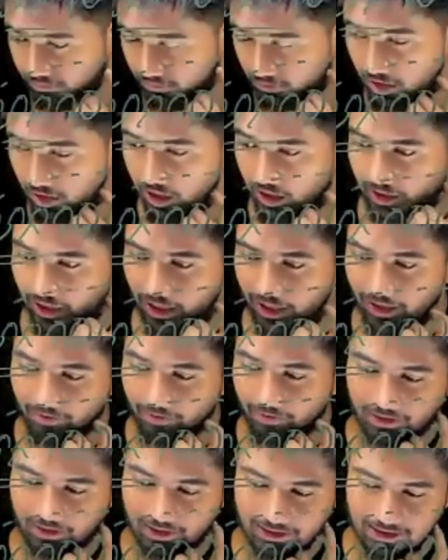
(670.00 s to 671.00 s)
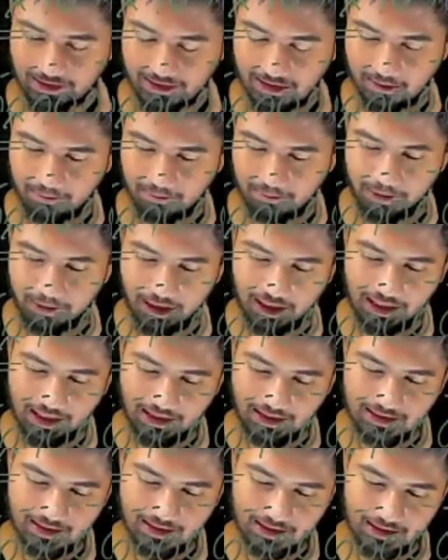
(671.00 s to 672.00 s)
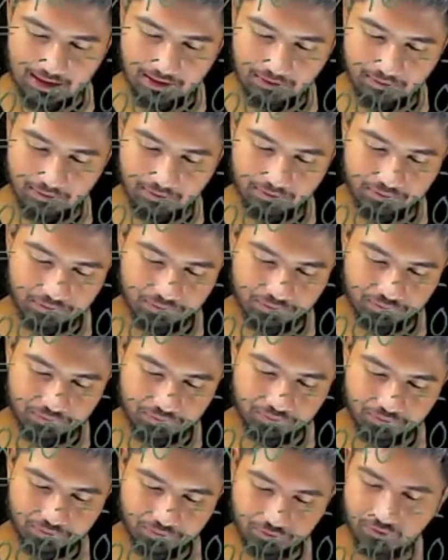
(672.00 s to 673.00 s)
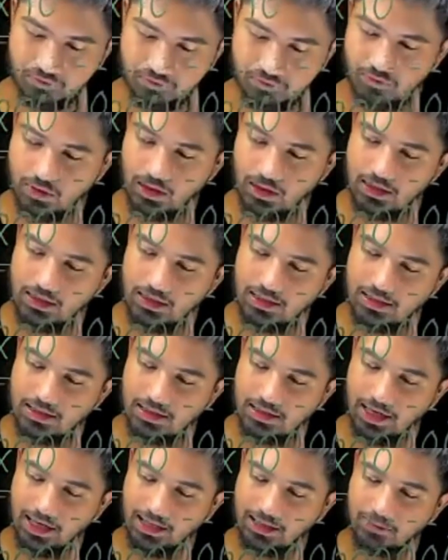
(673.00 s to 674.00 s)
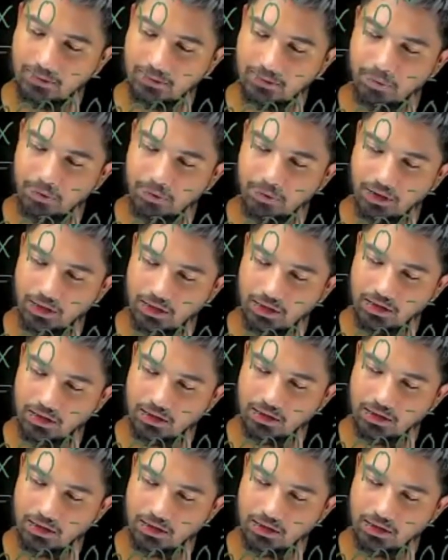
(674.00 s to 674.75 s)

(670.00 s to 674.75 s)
Okay, and this is the base. This is the exponent.